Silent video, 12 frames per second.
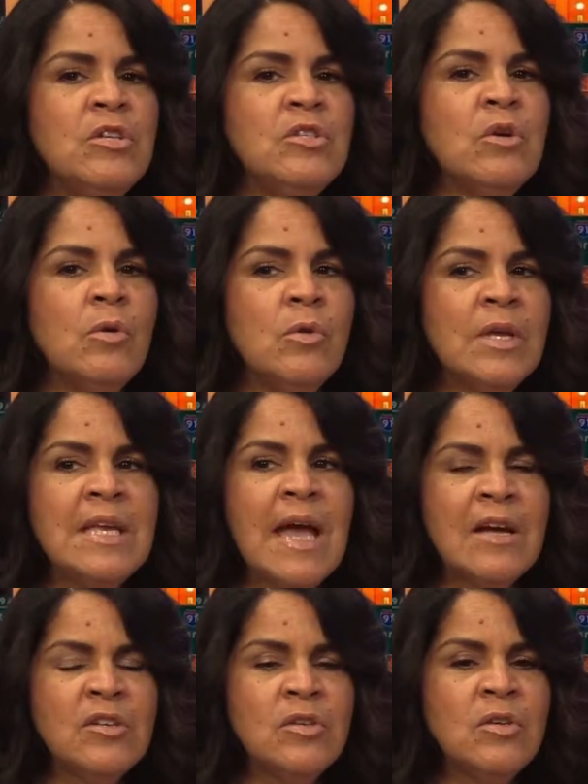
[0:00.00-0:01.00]
he told, he
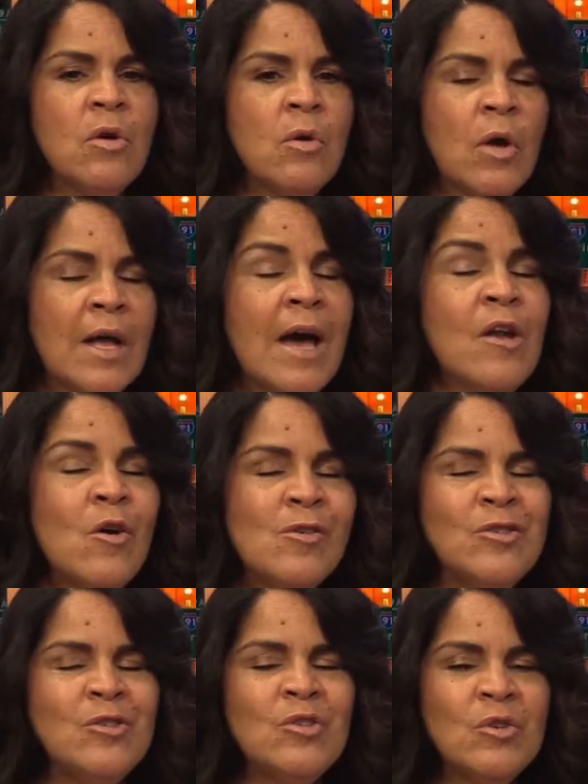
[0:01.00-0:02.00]
actually, God
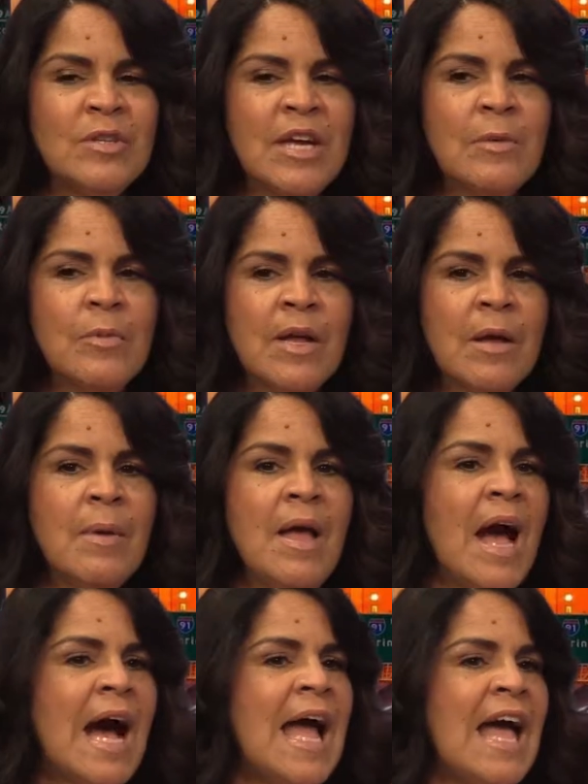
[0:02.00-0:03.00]
also told Abraham,
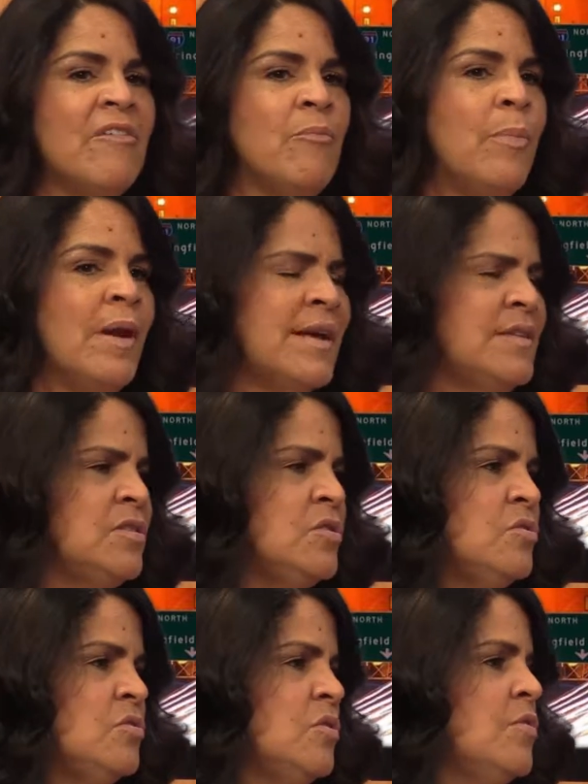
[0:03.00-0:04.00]
I have
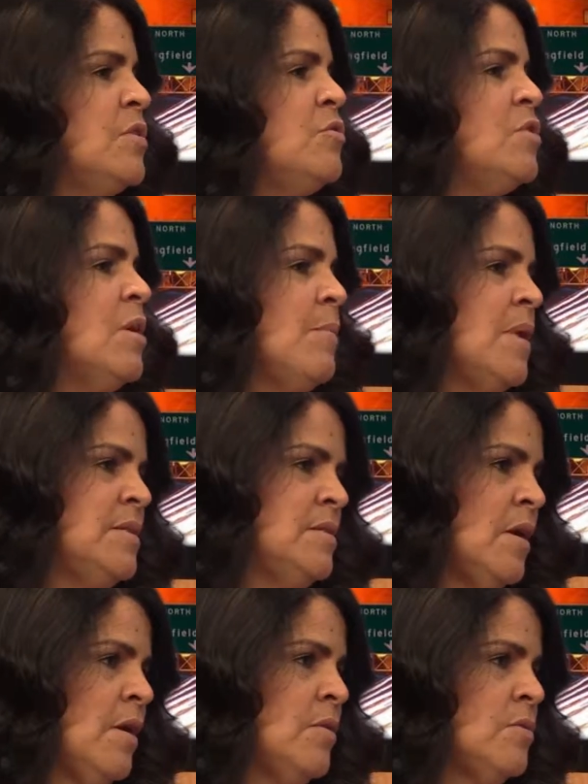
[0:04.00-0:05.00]
blessed you so that you can
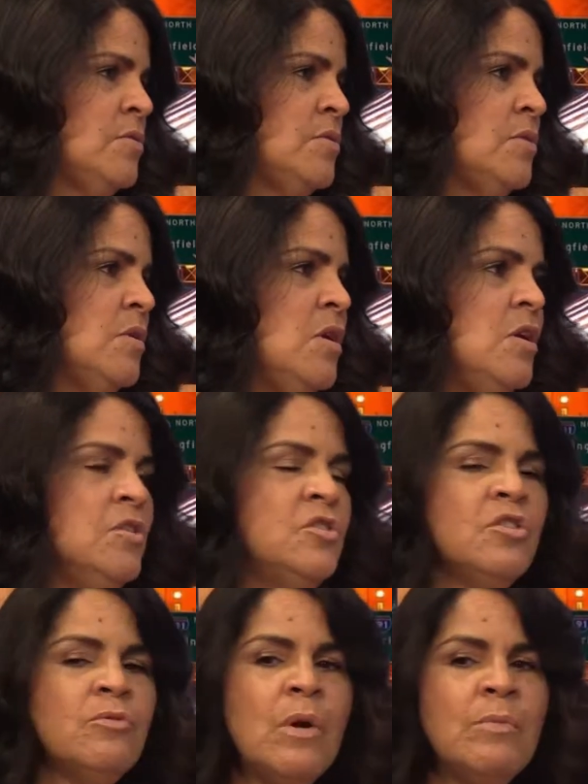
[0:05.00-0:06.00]
bless others.
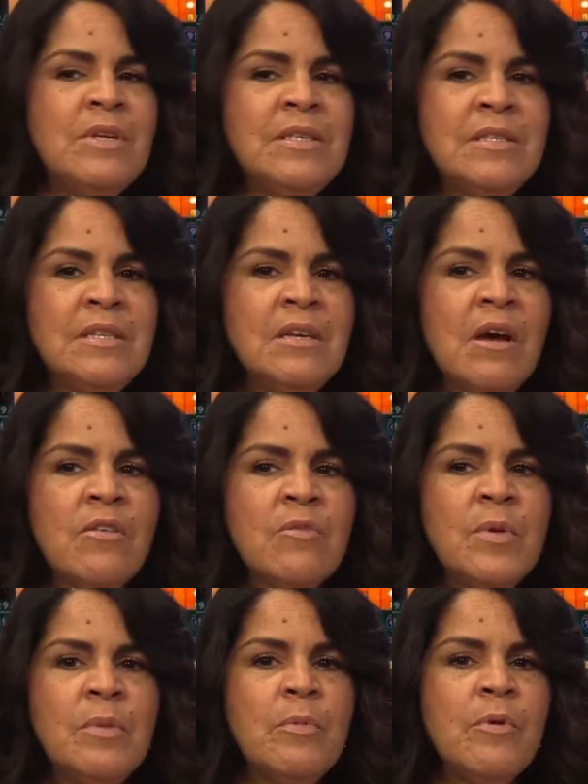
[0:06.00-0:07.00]
Amen. So when we see
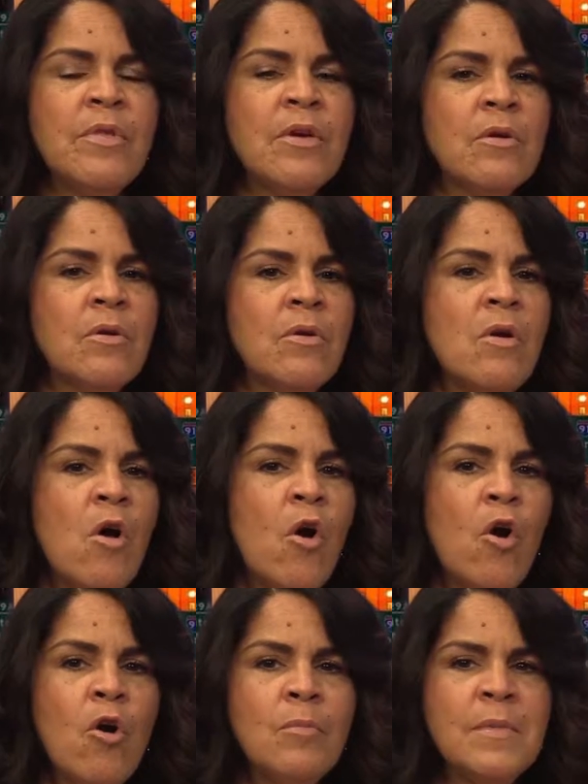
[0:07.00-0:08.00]
other people that are
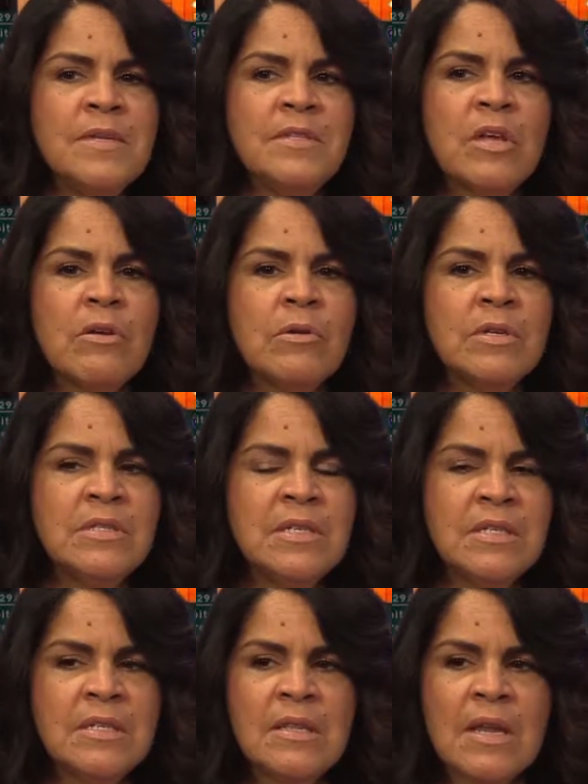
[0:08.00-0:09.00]
homeless, that are
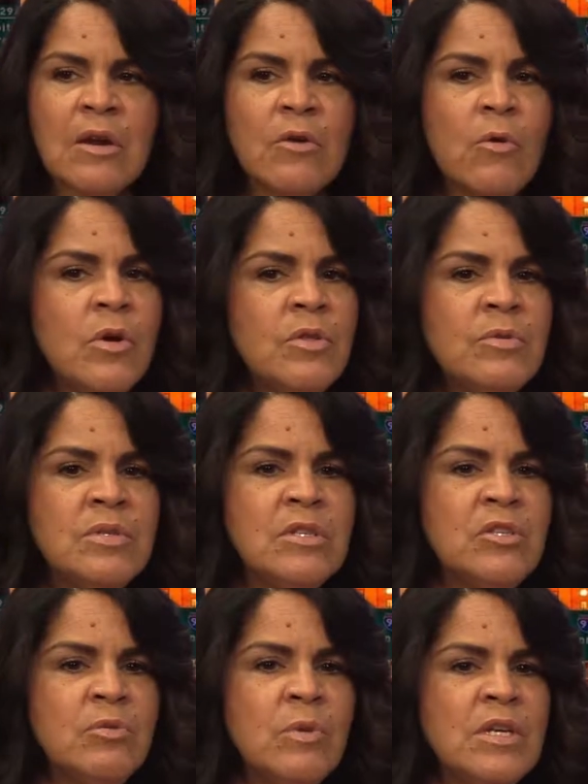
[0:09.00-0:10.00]
addicted, that are going through
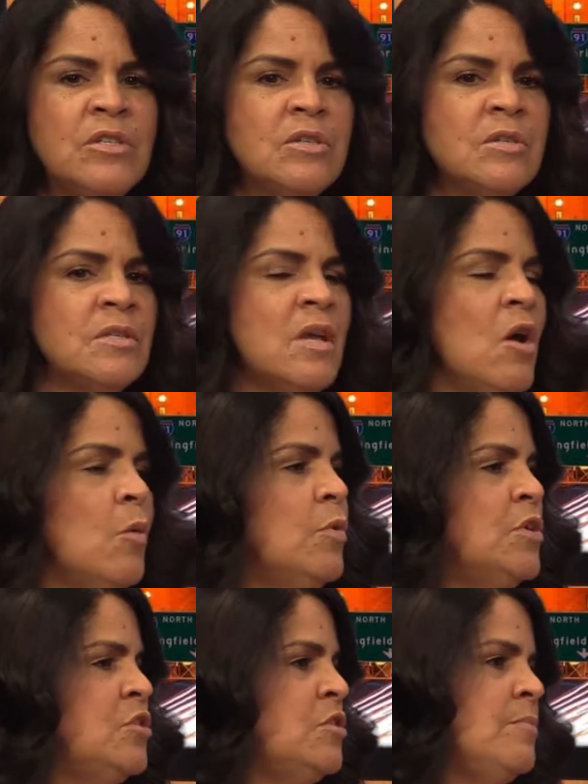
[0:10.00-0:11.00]
situations,
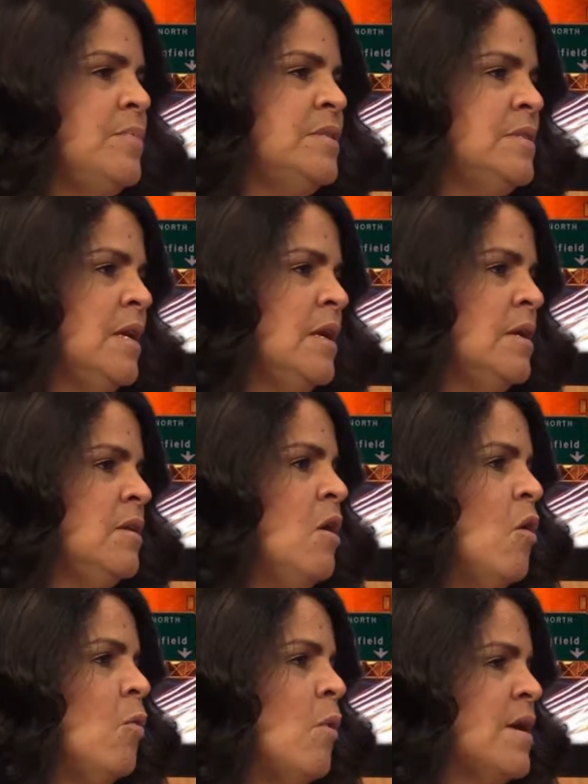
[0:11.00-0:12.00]
we shouldn't be saying,
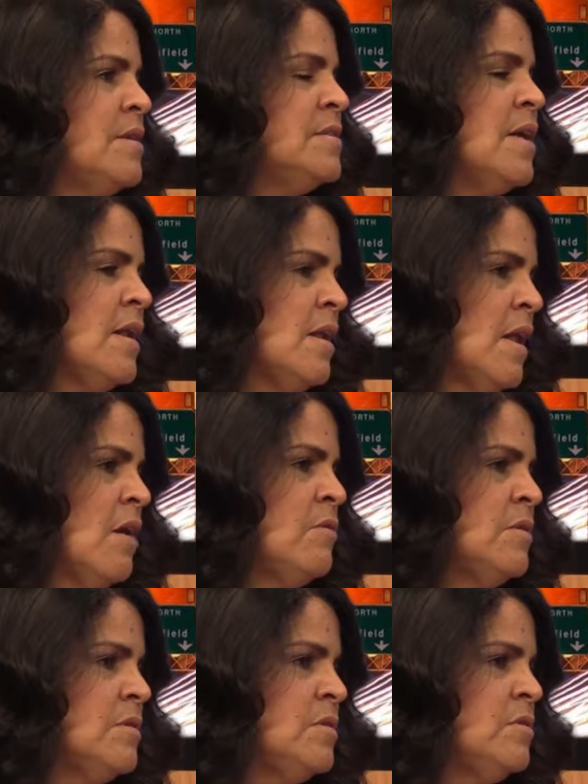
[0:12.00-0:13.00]
Why is God
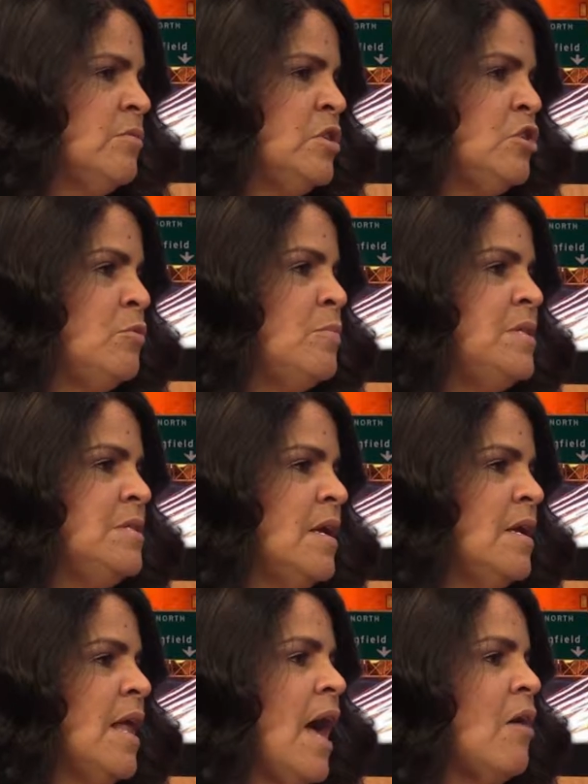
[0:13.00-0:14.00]
allowing this? We should be
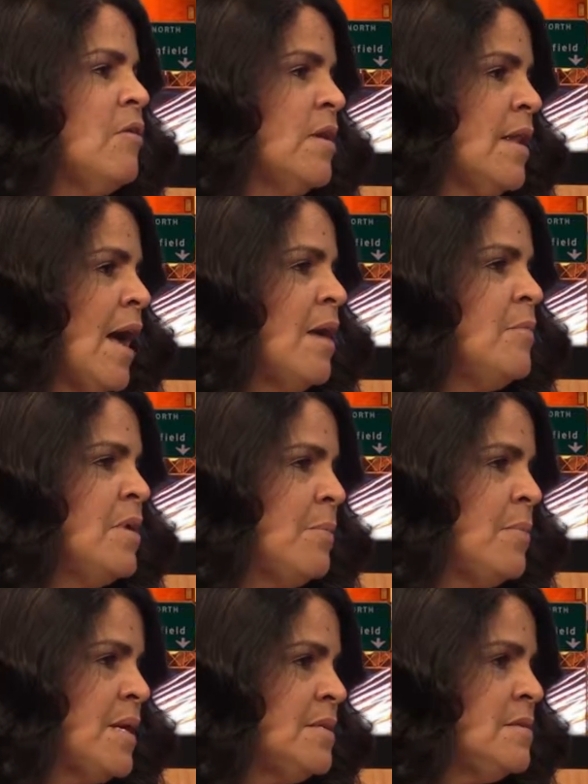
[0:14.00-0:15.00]
yes. saying, How can I be a
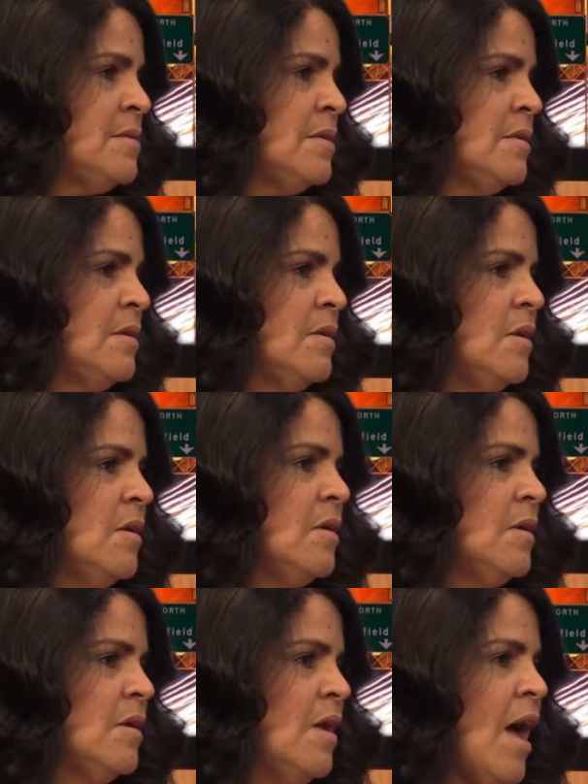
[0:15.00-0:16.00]
blessing?
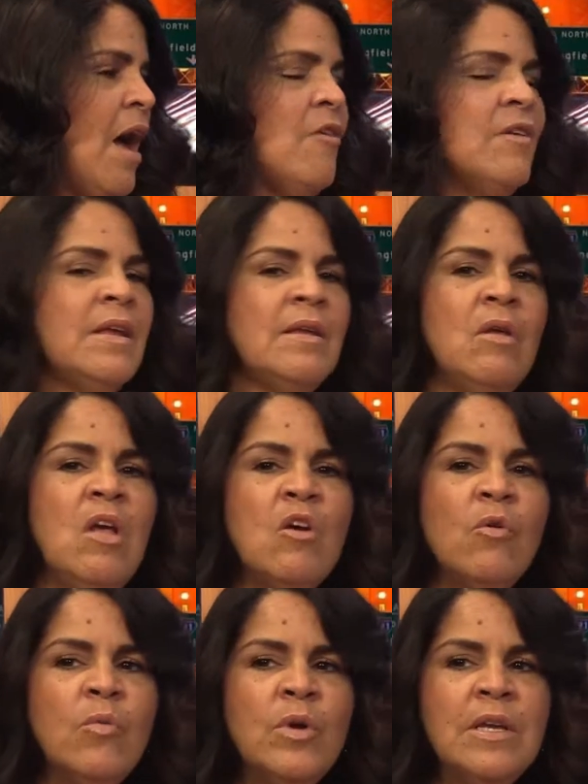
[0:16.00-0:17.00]
Amen. How can
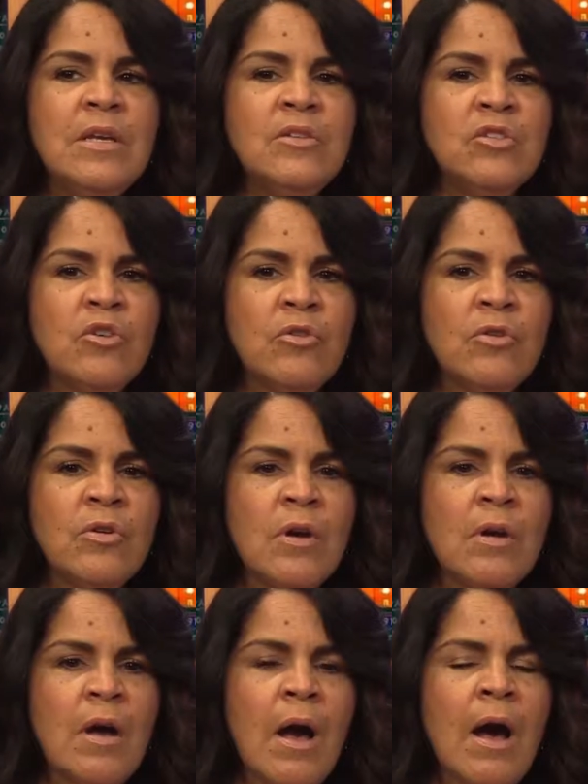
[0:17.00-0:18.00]
we turn
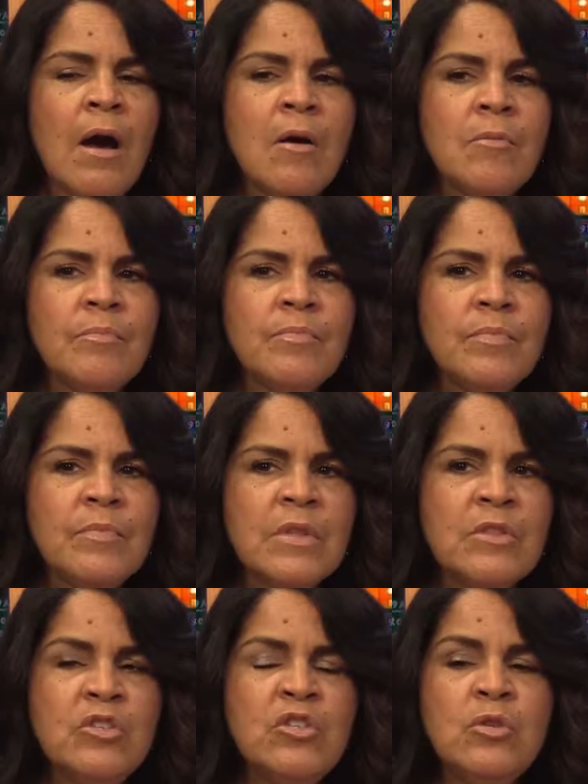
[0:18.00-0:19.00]
um,
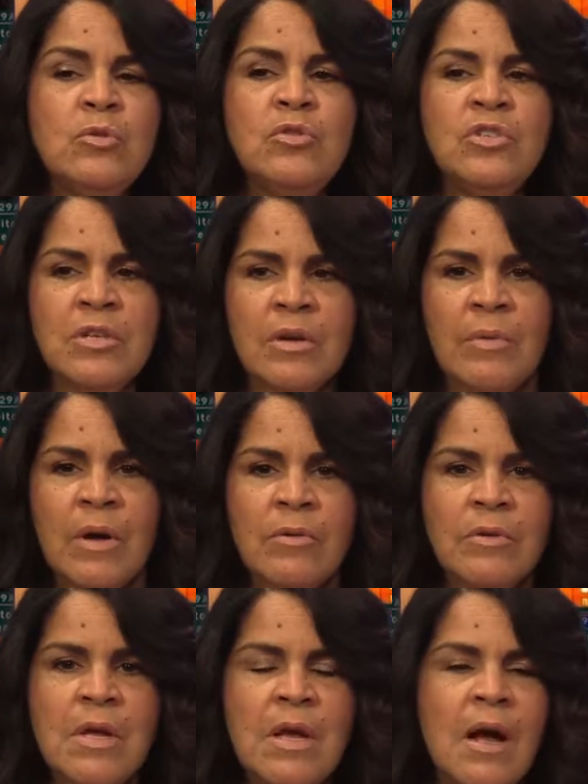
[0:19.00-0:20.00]
the solution
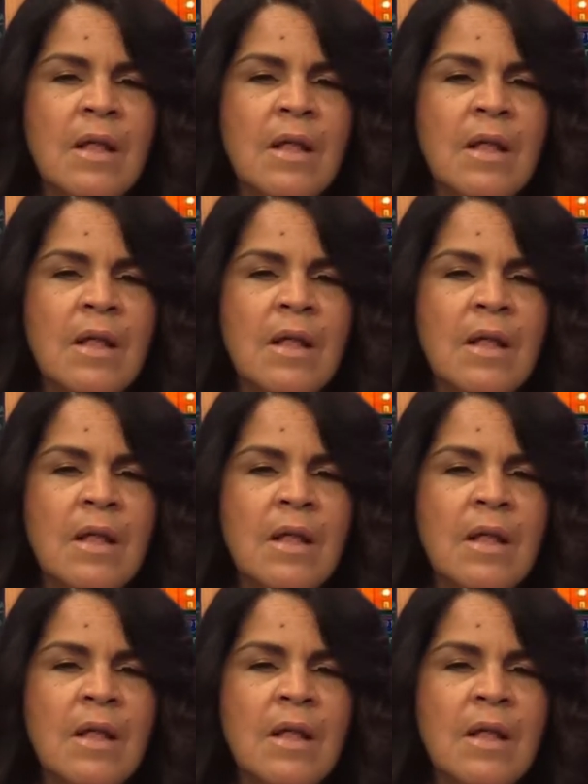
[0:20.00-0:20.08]
around?